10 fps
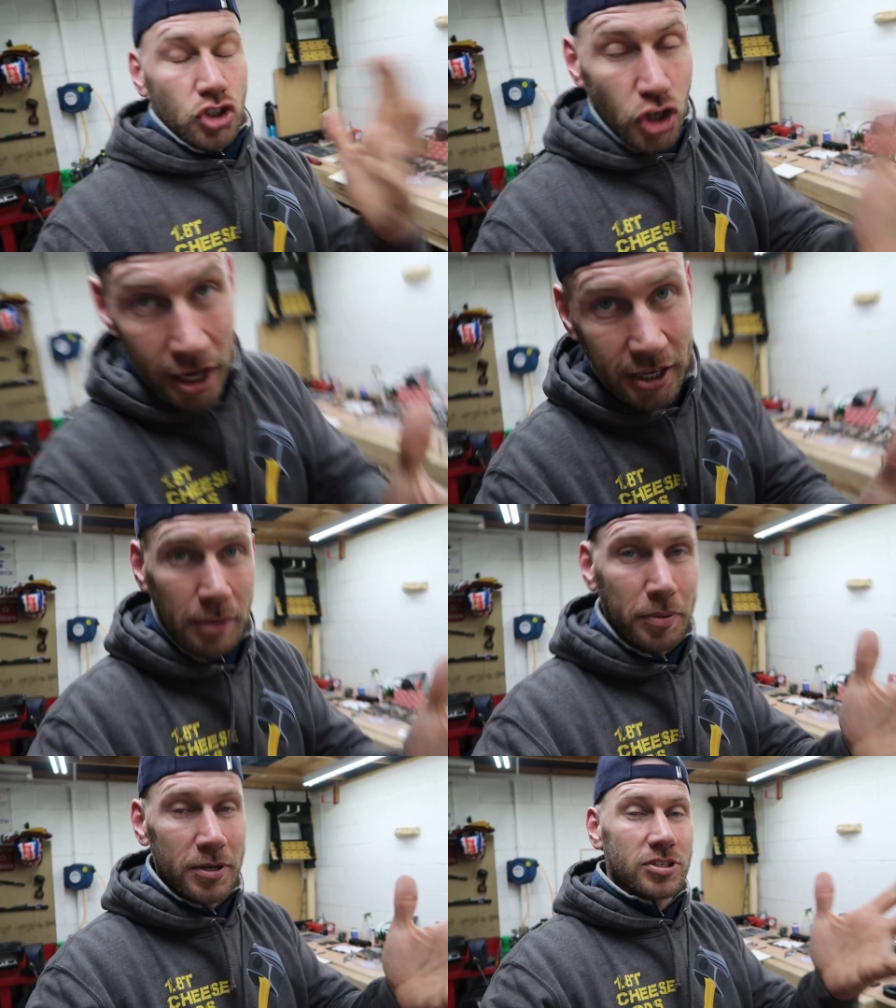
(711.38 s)
Check
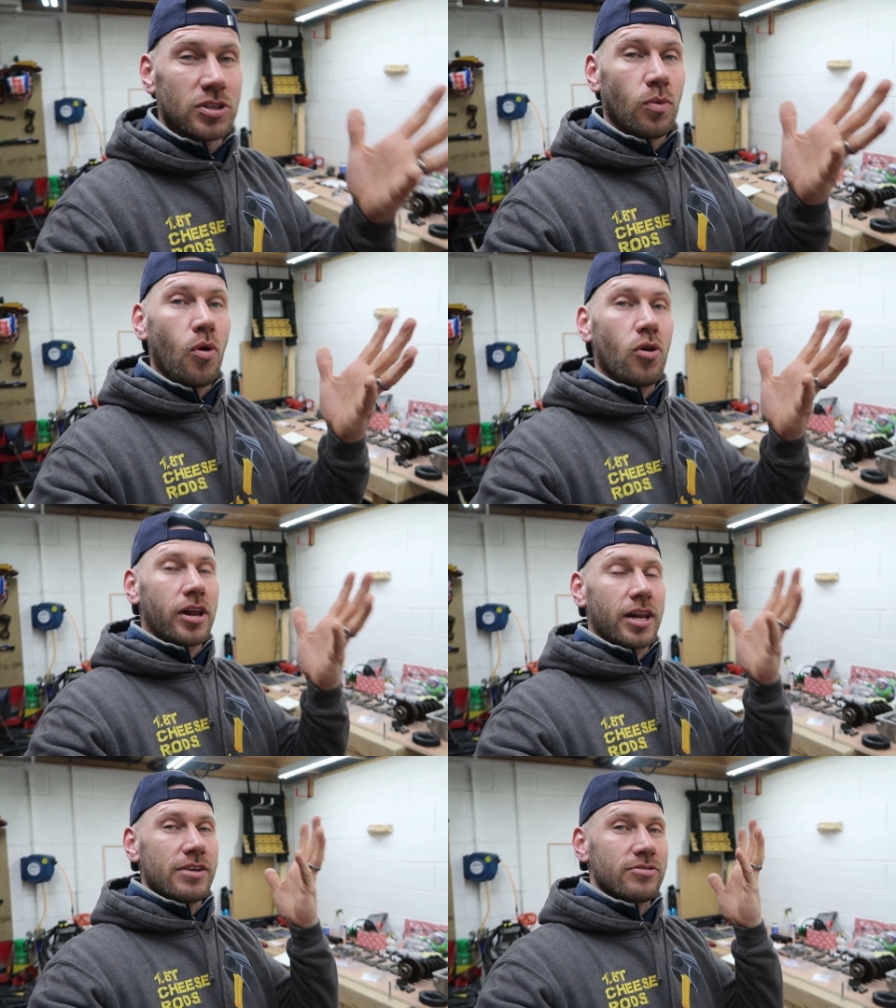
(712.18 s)
your piston
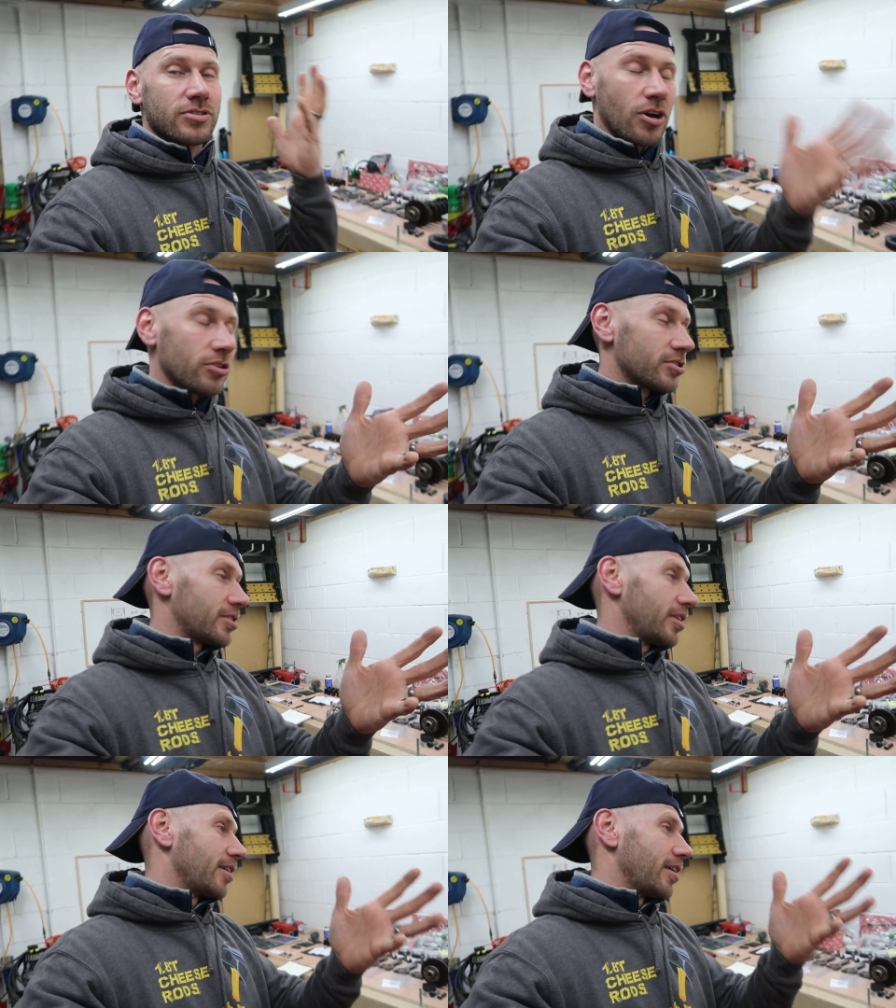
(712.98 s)
wall clearance.
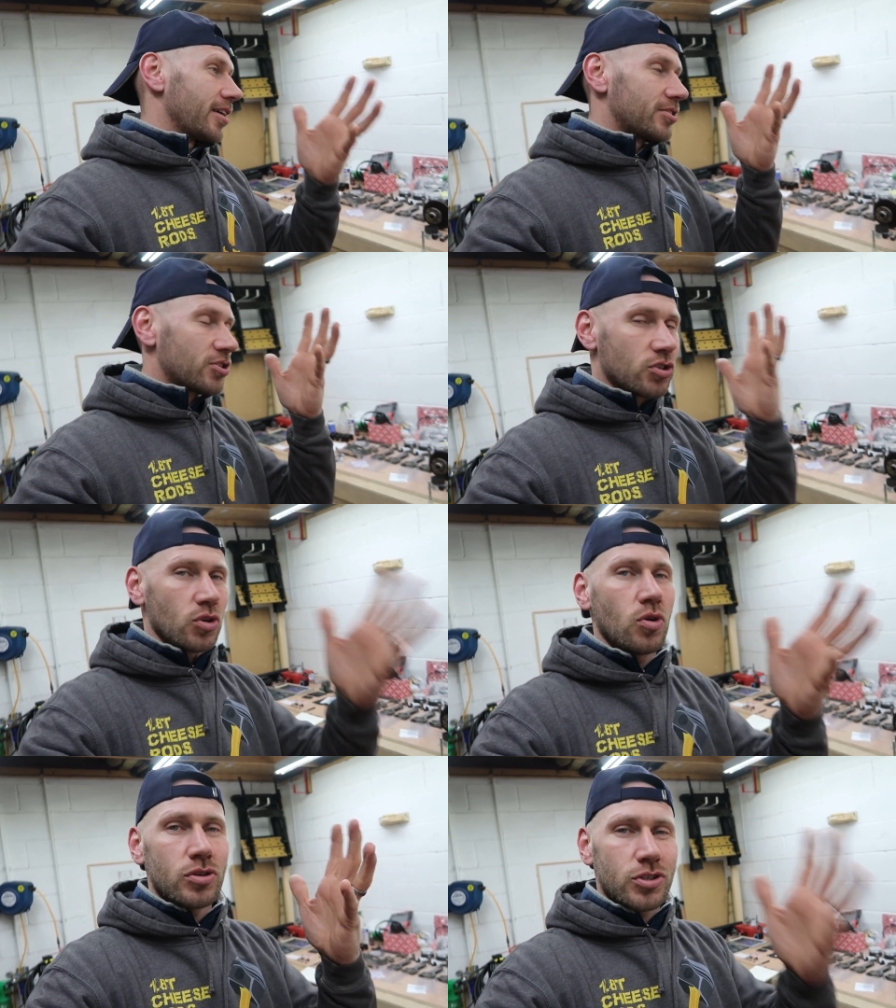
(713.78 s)
Honestly, it's
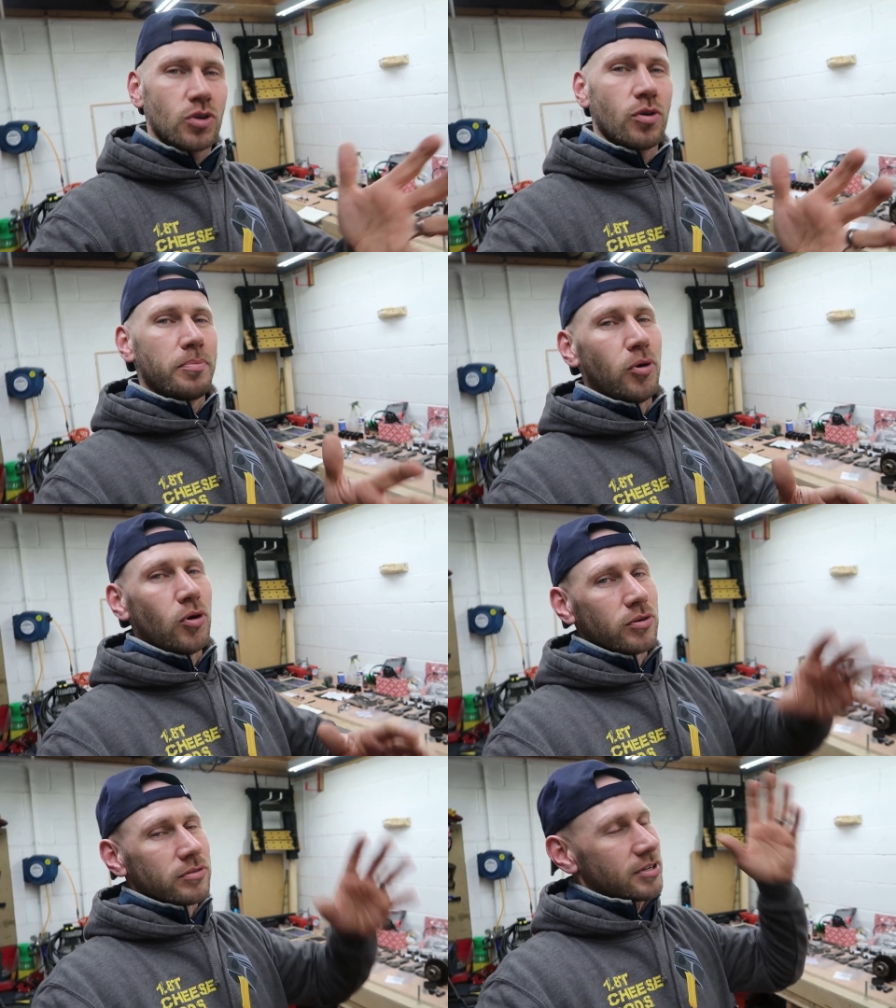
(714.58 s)
so, so
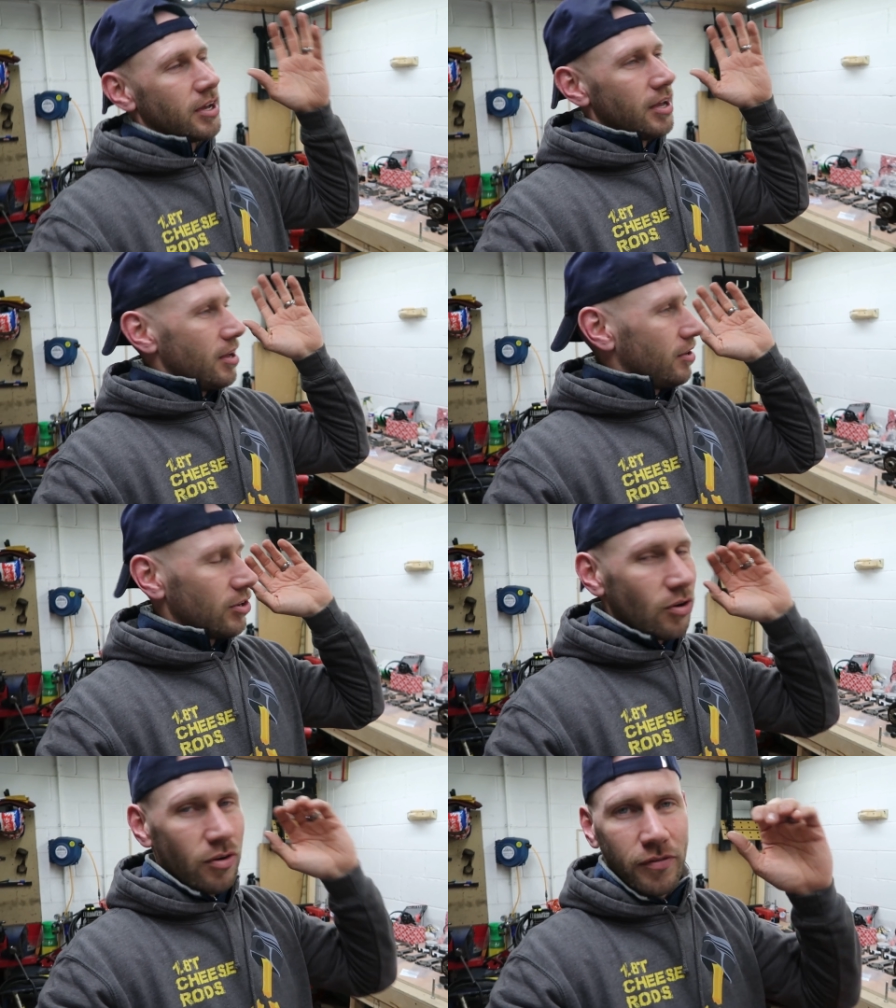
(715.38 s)
important,
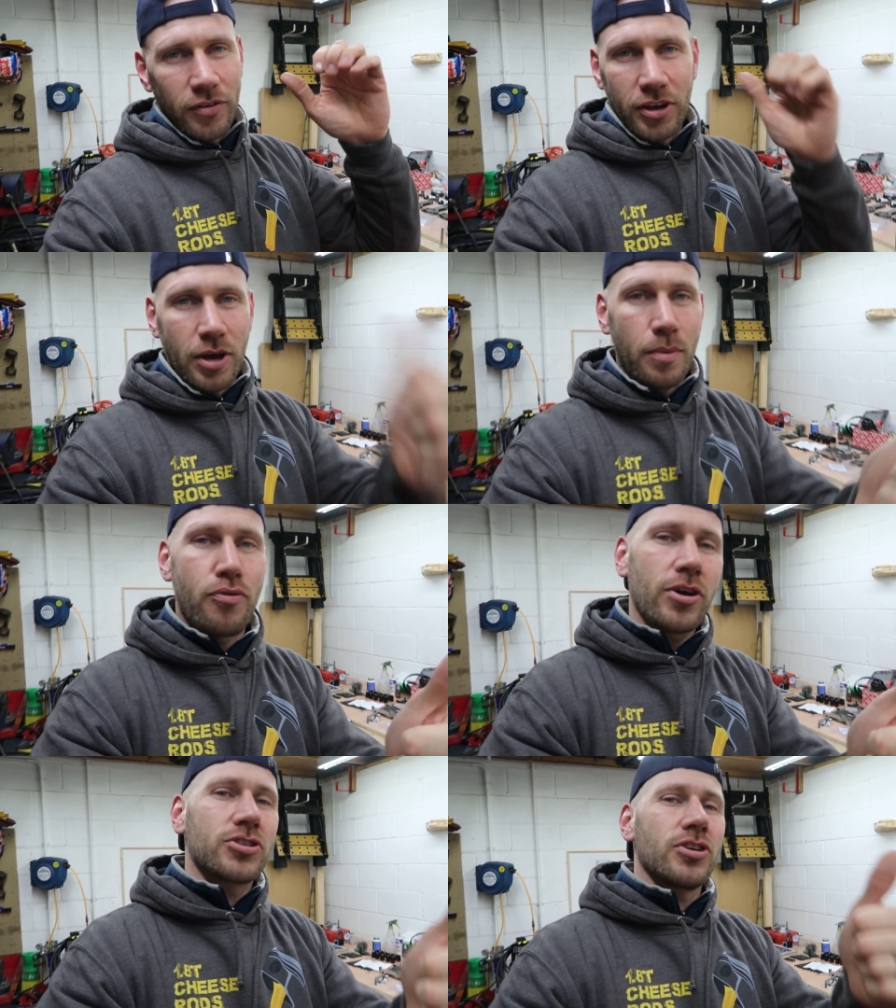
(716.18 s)
you know, for the
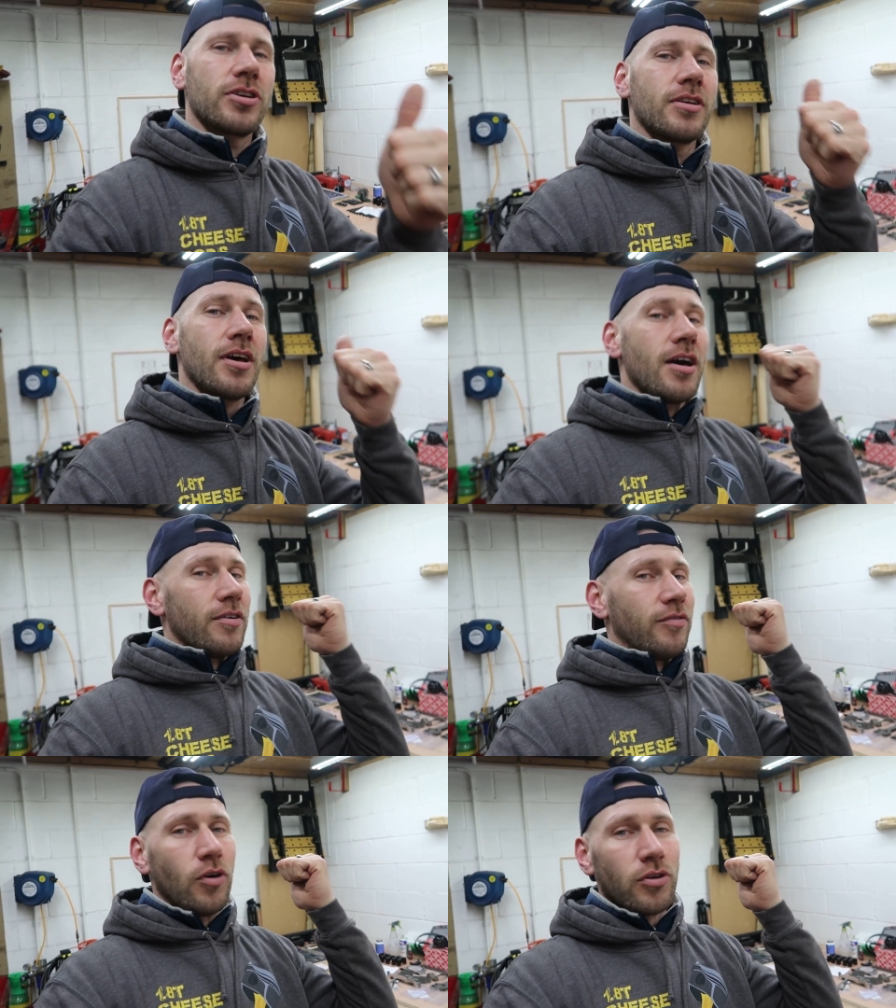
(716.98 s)
compression,
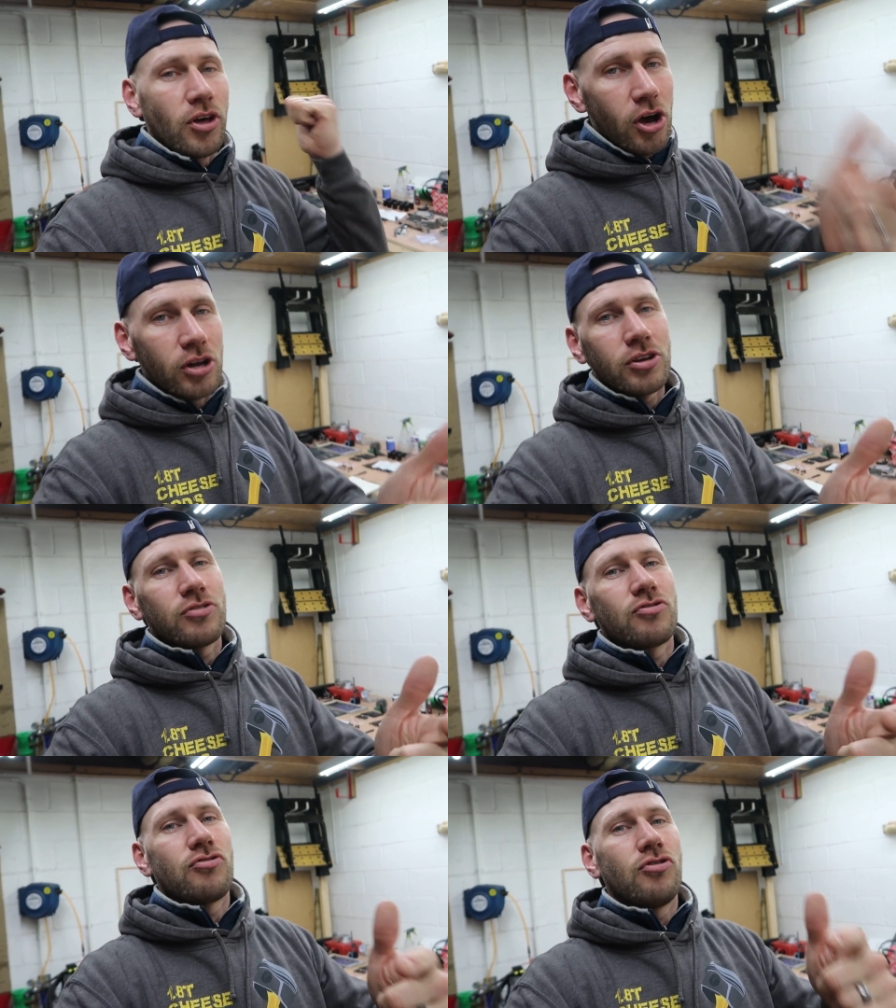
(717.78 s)
for the oil
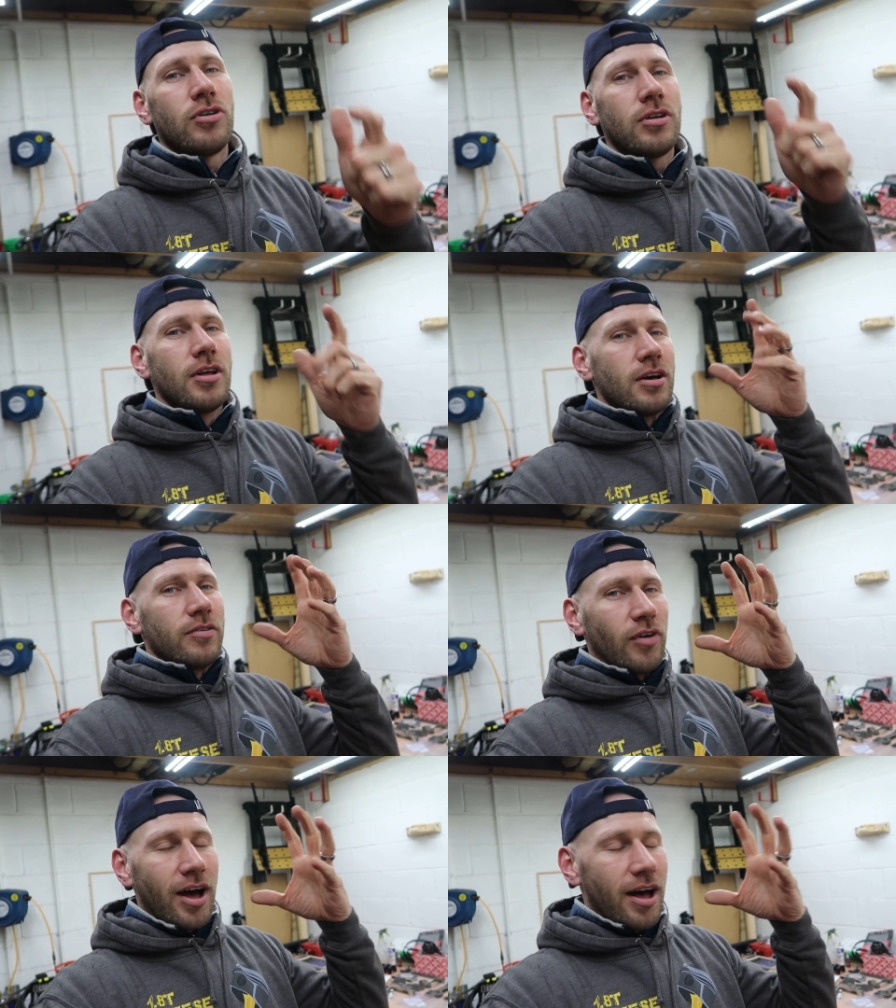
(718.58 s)
control,
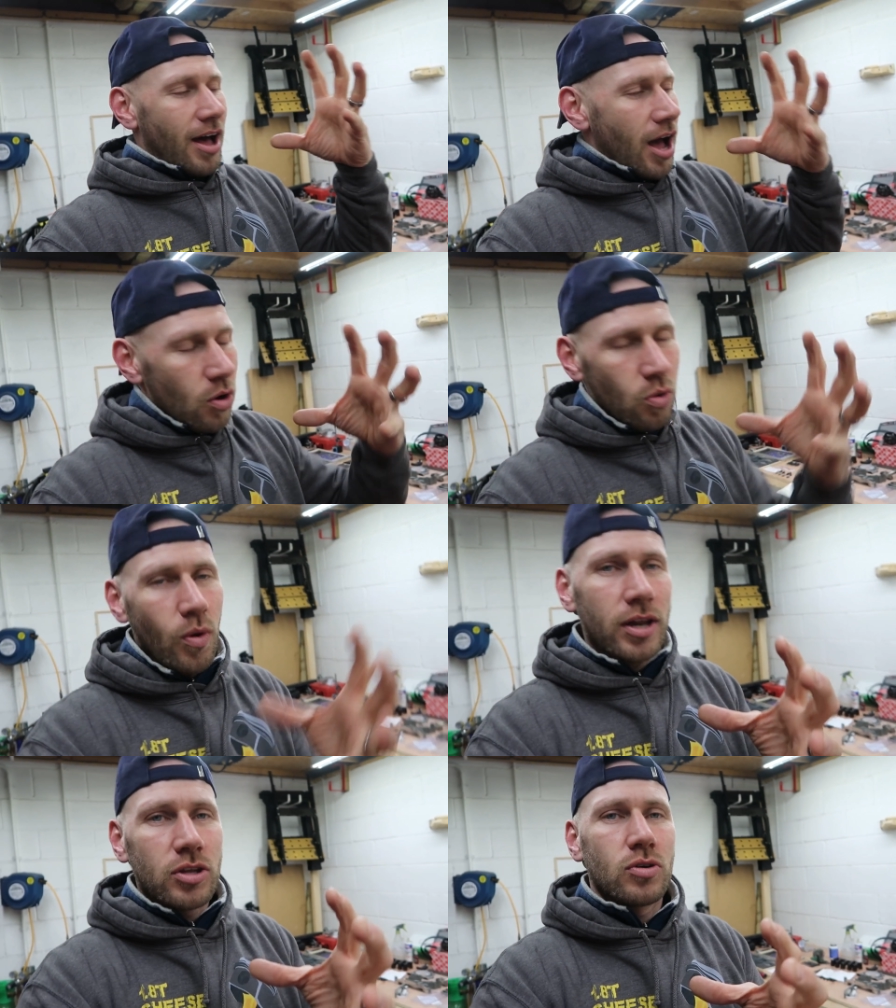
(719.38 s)
for how
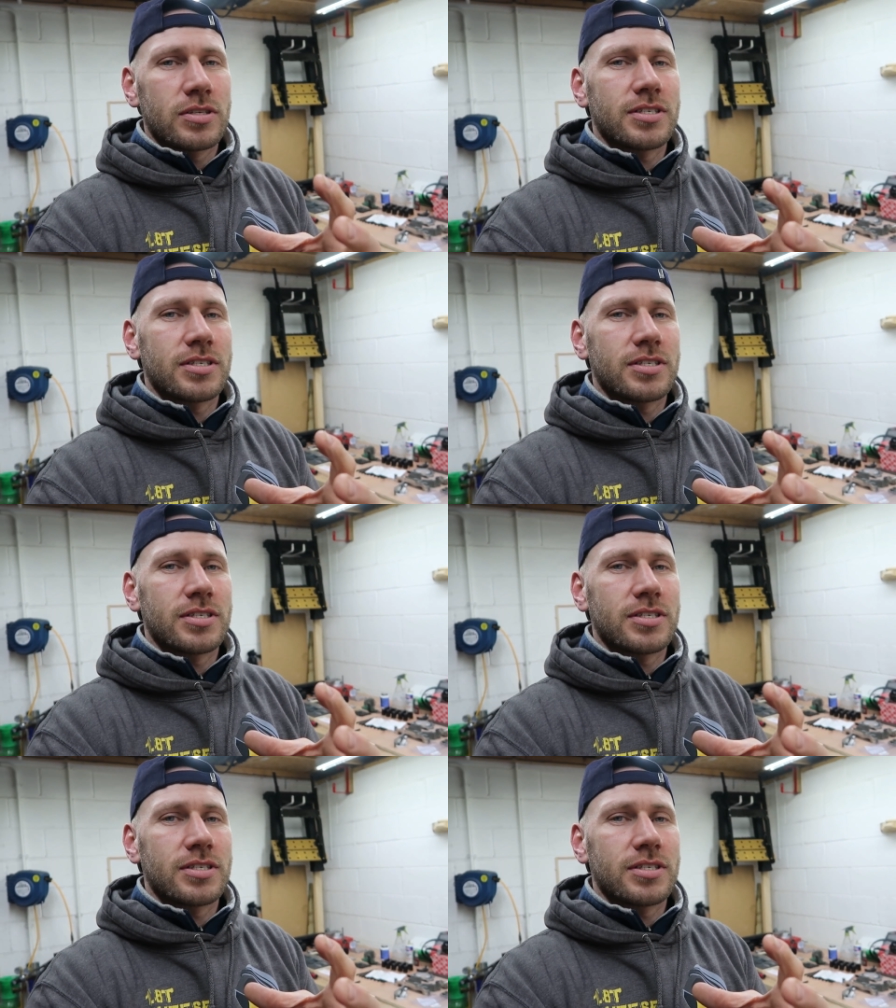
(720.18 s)
well your